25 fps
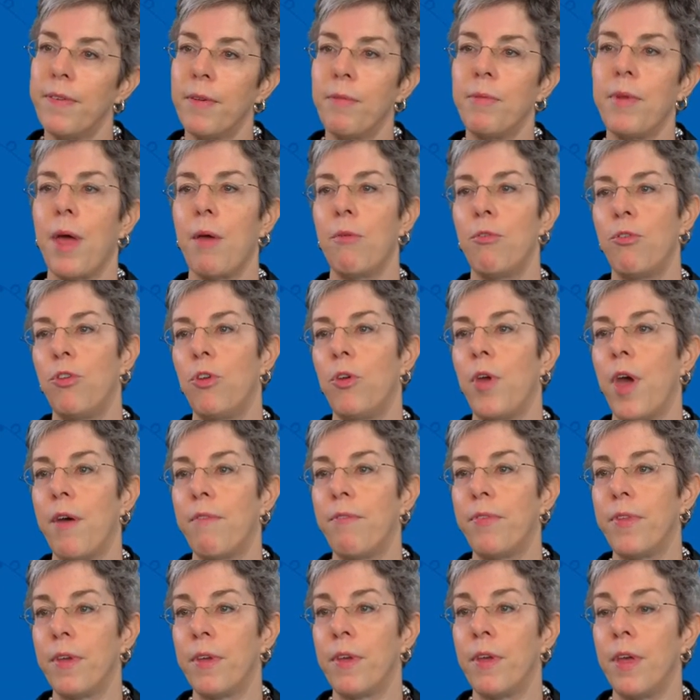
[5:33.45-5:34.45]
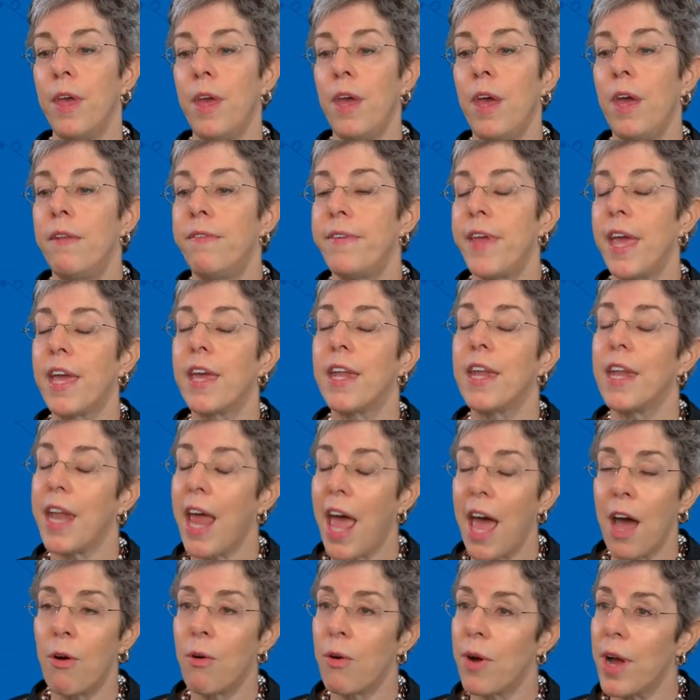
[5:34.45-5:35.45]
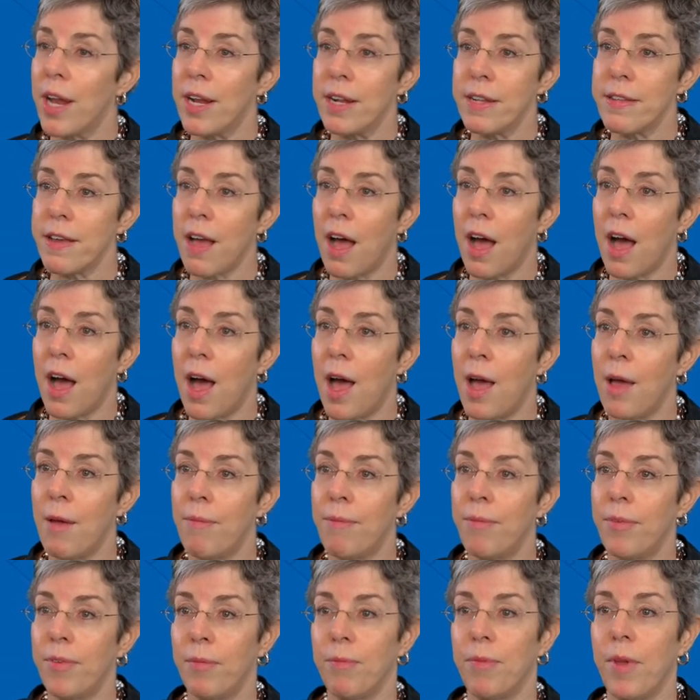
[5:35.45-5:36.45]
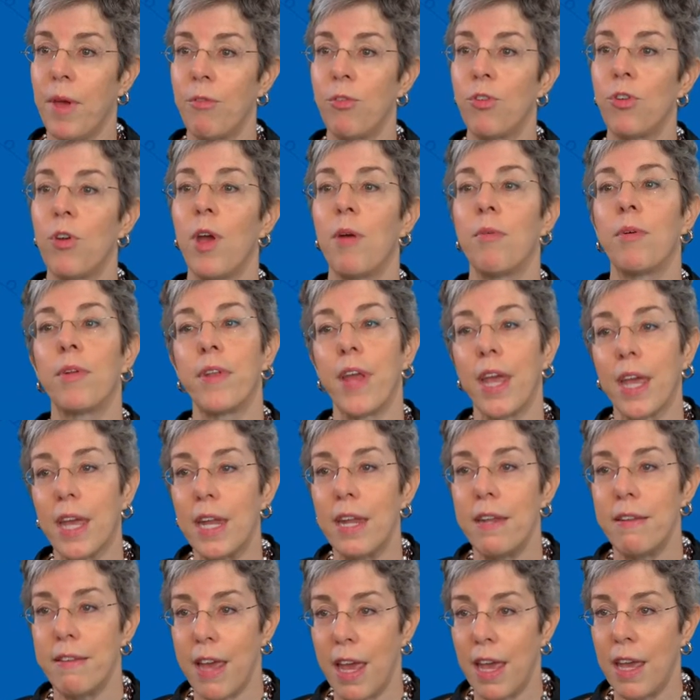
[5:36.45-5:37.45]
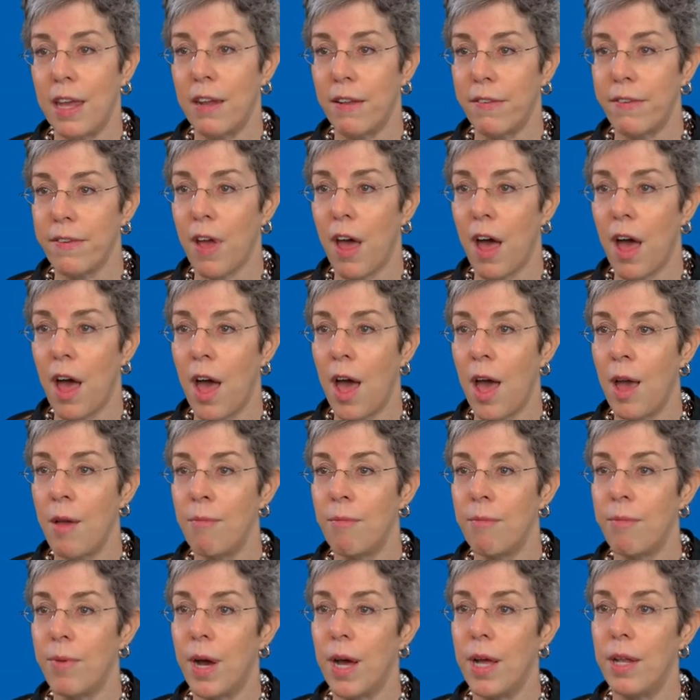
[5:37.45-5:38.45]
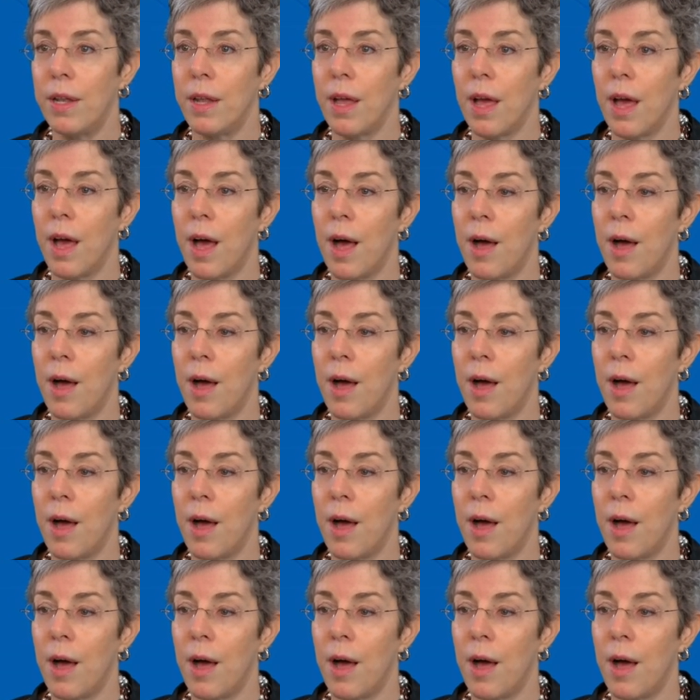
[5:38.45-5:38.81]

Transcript: Sometimes you have to take it an hour at a time. Sometimes you're able to take it a day at a time. But